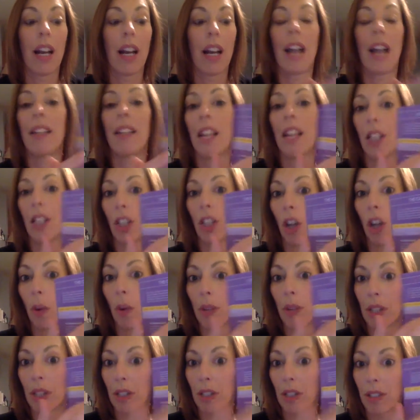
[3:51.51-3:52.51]
And then you go
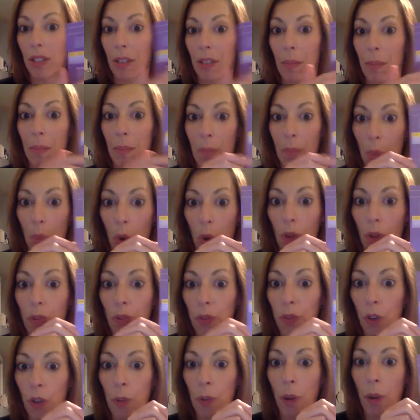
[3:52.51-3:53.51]
into some more
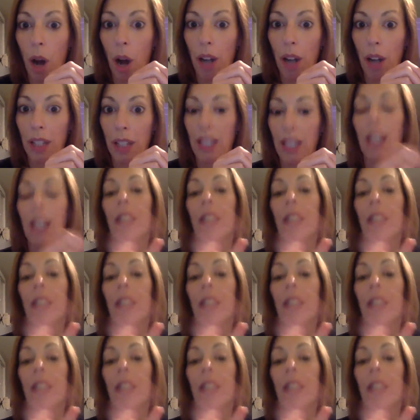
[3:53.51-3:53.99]
full body